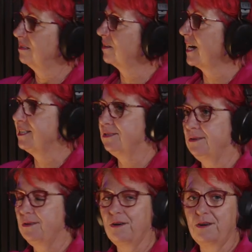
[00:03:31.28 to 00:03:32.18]
grades
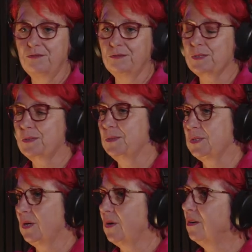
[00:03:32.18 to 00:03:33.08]
you got or
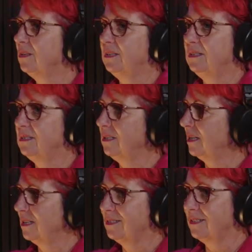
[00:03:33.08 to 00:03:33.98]
scores you got, you didn't
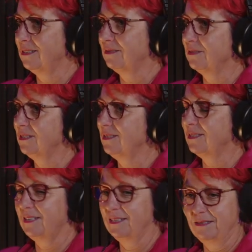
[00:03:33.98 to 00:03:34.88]
get into
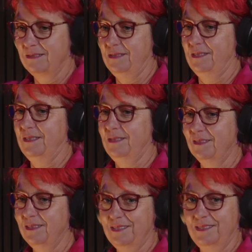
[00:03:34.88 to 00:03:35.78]
university. And I just
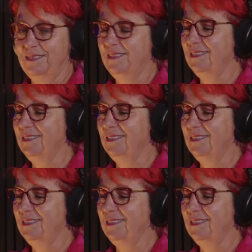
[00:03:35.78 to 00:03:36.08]
thought this